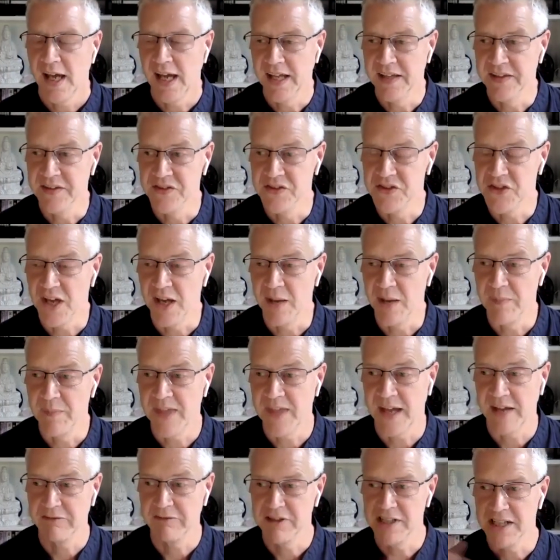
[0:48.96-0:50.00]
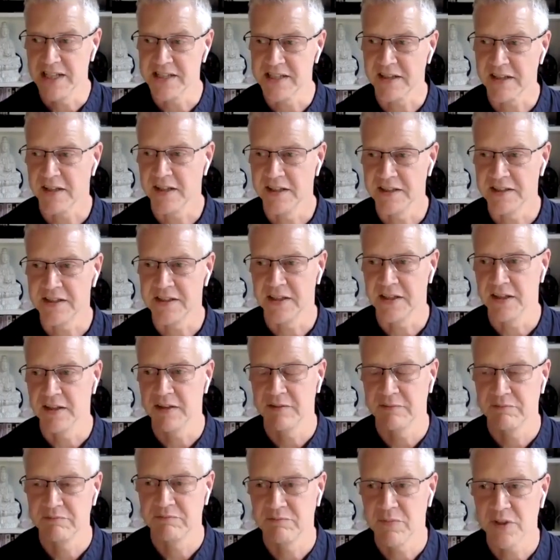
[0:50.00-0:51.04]
And that really started
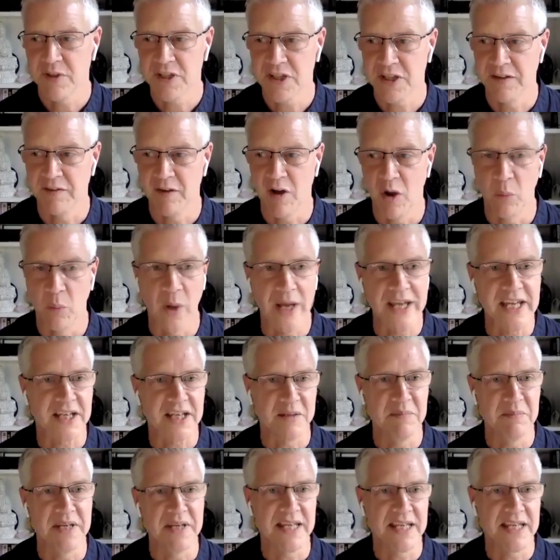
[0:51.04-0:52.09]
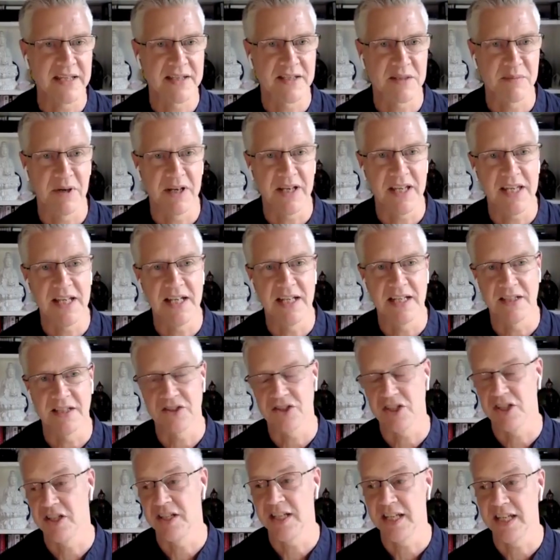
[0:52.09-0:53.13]
to kind of awaken me to my healing
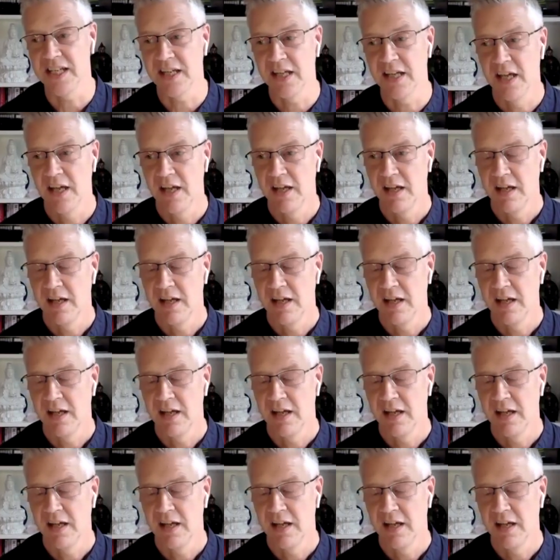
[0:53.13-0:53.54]
journey.